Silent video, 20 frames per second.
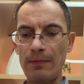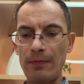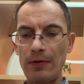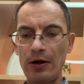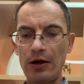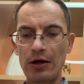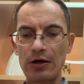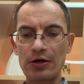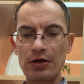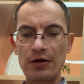
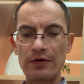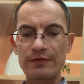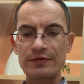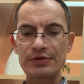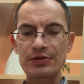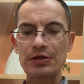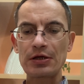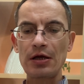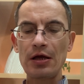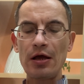
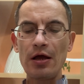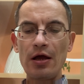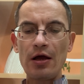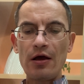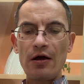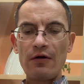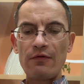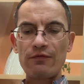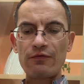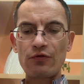paragraphs
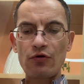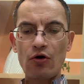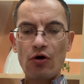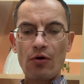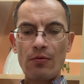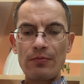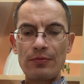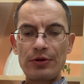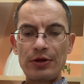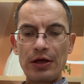
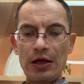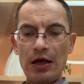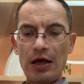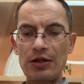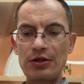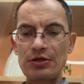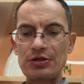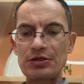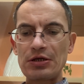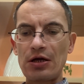from the
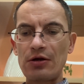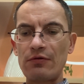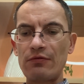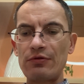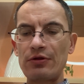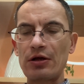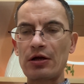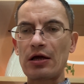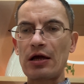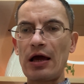other side of
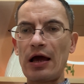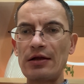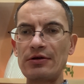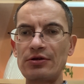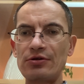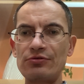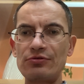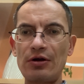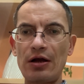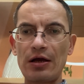the Cat
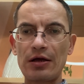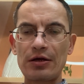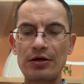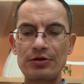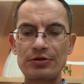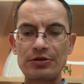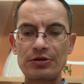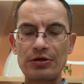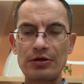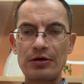and
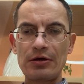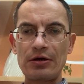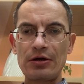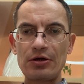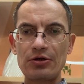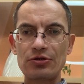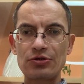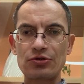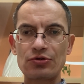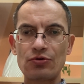Racket
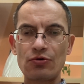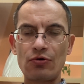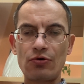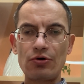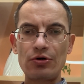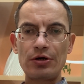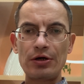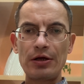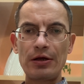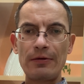
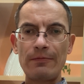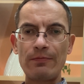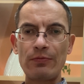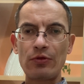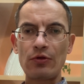story,